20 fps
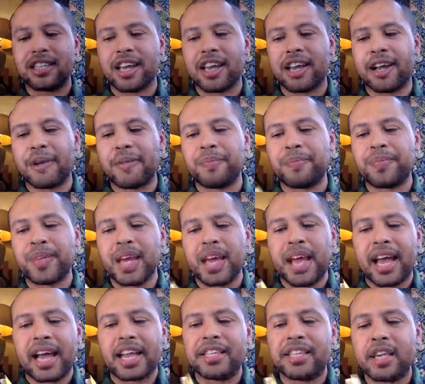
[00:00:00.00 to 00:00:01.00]
And
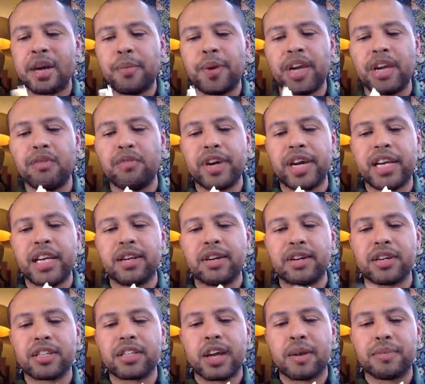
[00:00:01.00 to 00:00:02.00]
someone he really
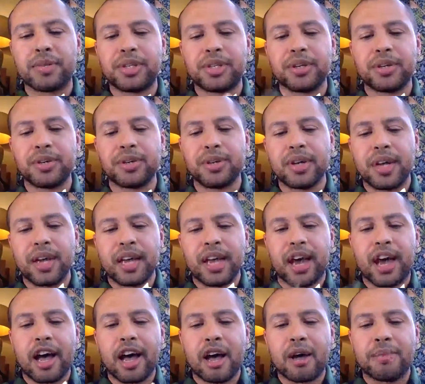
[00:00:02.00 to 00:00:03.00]
looks up to
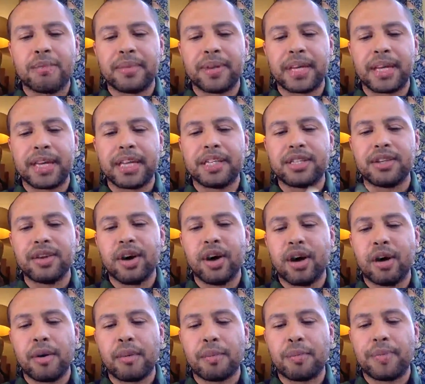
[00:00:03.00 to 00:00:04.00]
is
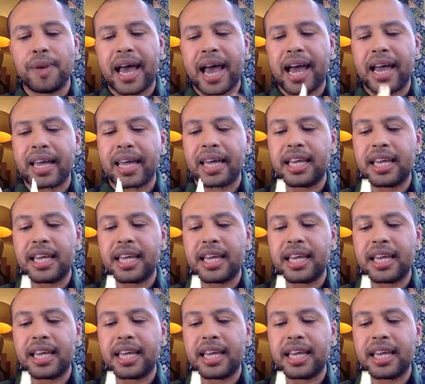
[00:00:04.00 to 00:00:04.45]
not black.